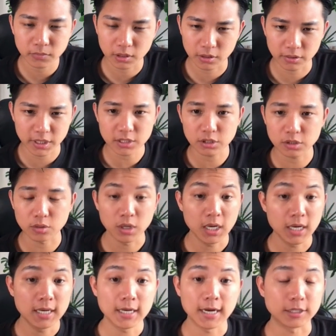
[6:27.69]
All right, so
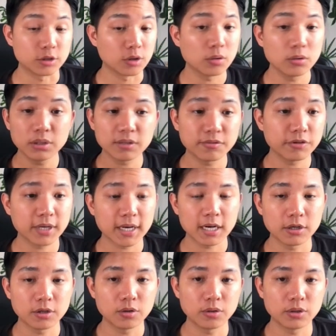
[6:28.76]
a totally different
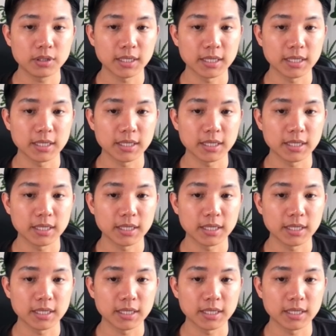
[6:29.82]
category,